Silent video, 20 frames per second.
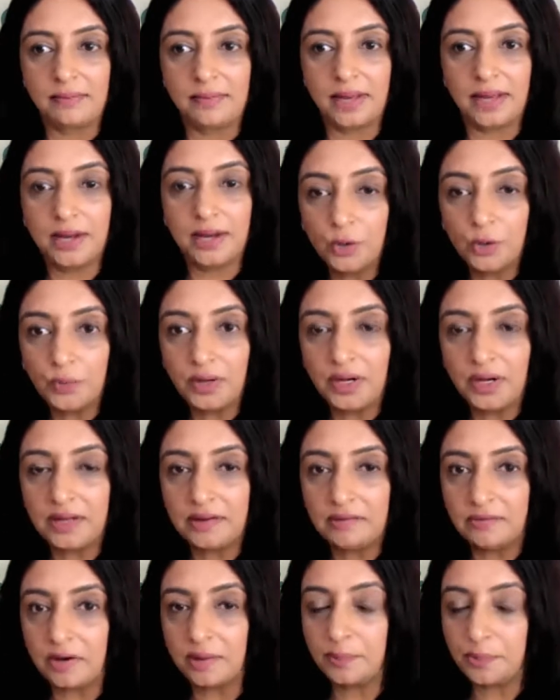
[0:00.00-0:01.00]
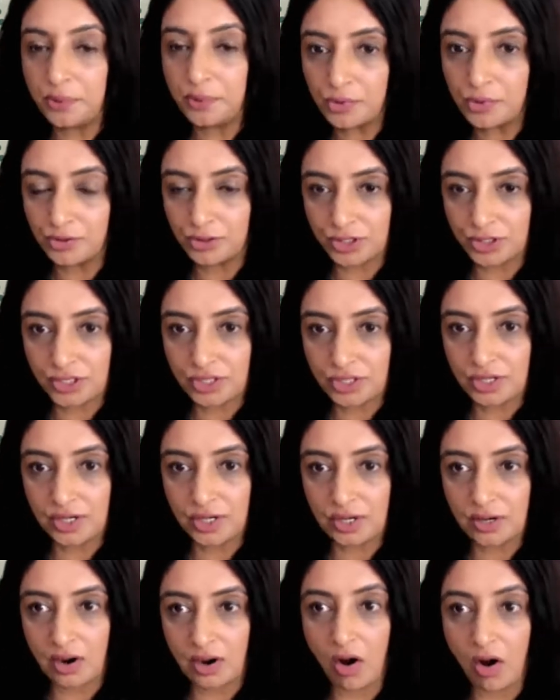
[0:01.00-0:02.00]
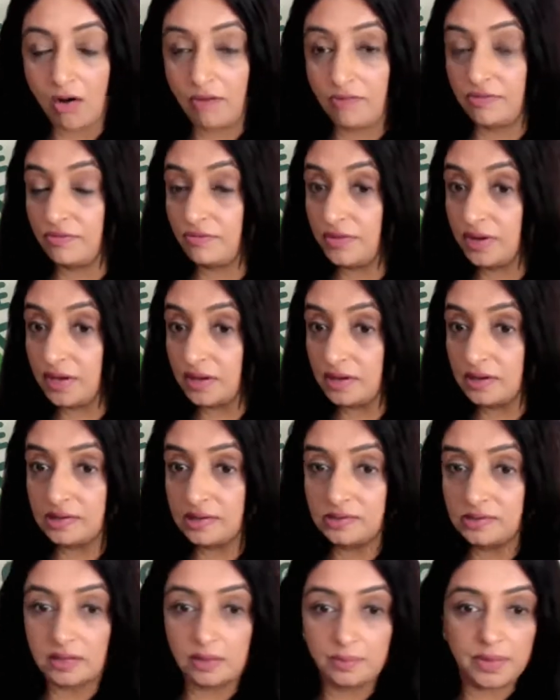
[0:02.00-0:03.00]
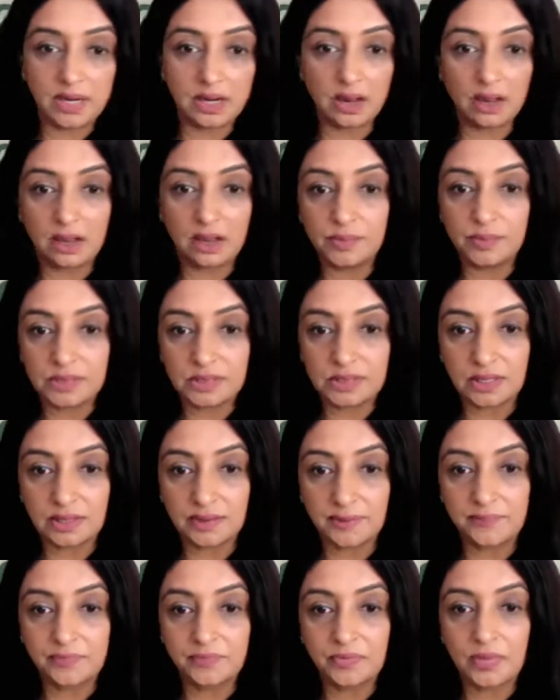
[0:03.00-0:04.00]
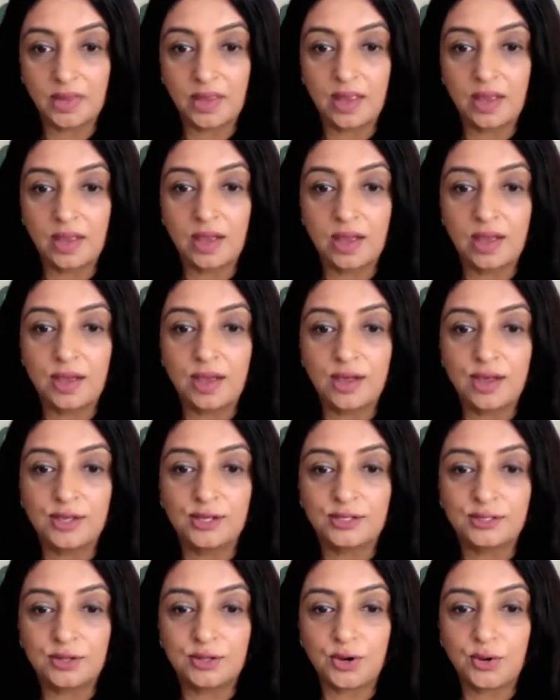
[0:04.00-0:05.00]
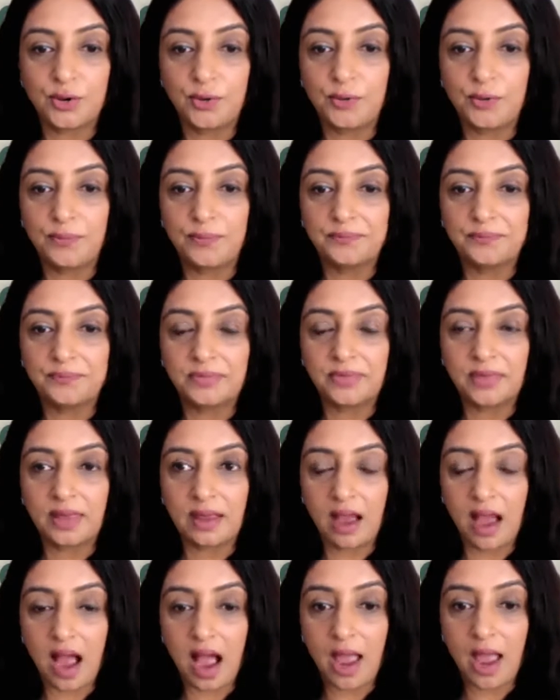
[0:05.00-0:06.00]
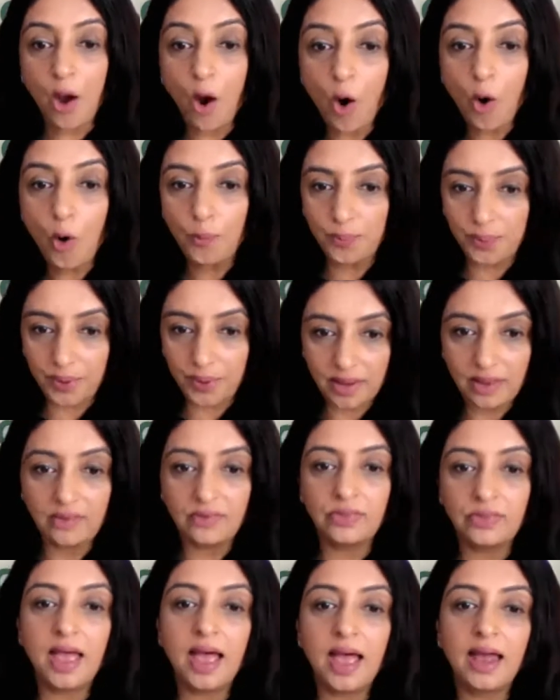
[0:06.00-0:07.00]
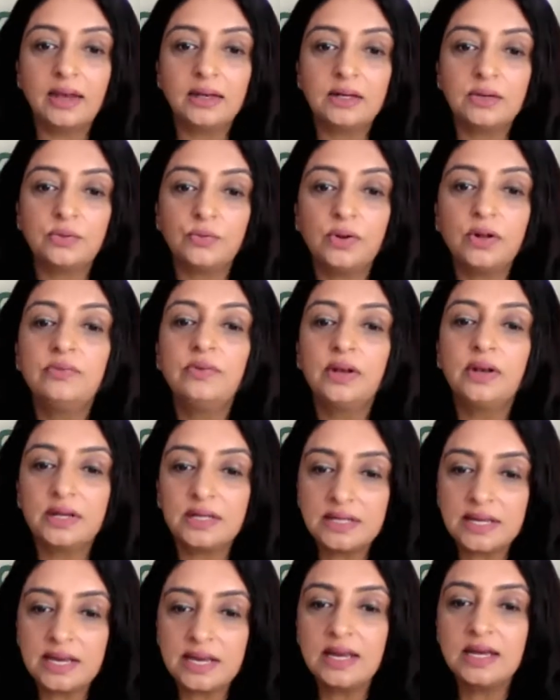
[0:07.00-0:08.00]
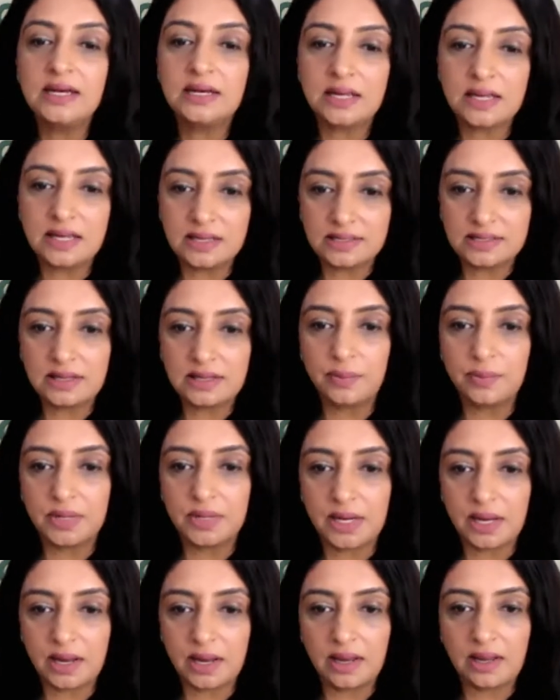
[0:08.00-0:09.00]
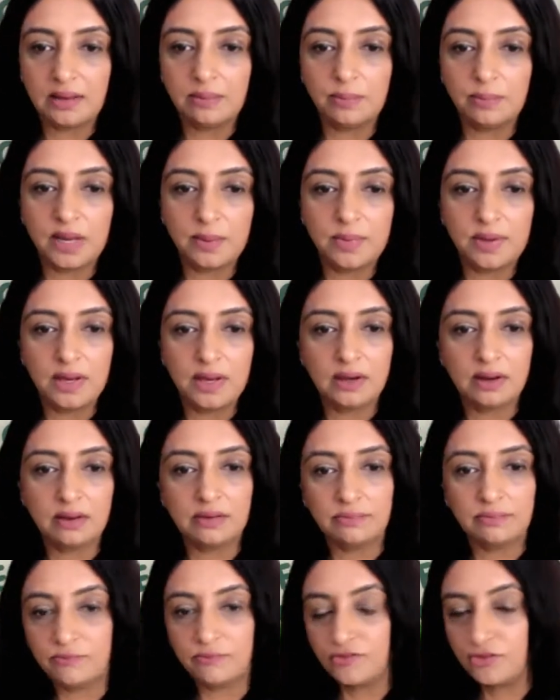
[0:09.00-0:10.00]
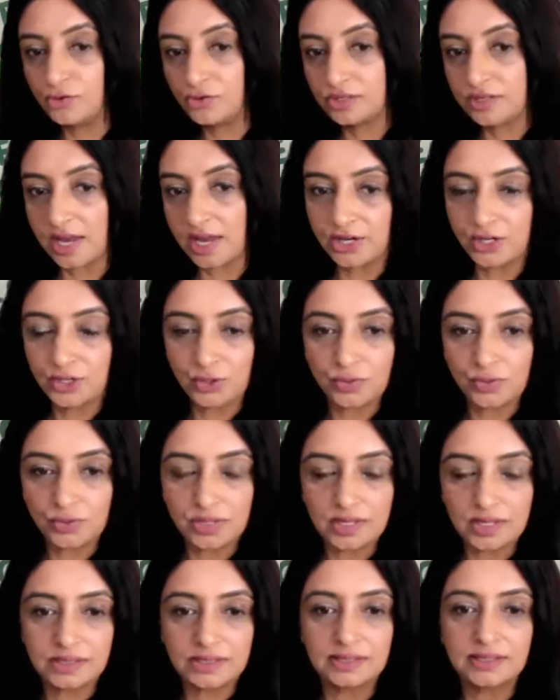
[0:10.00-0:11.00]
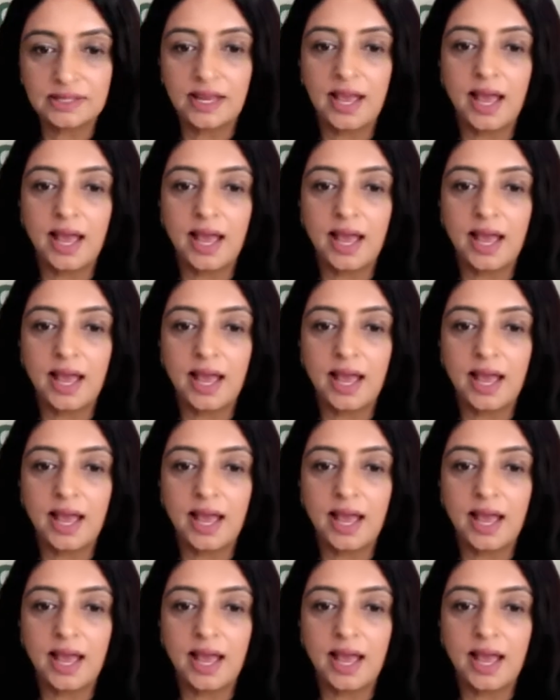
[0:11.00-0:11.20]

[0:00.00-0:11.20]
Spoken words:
innovative approach of veganism and ahimsa. So I hope that world will attain in someday, maybe in a few centuries,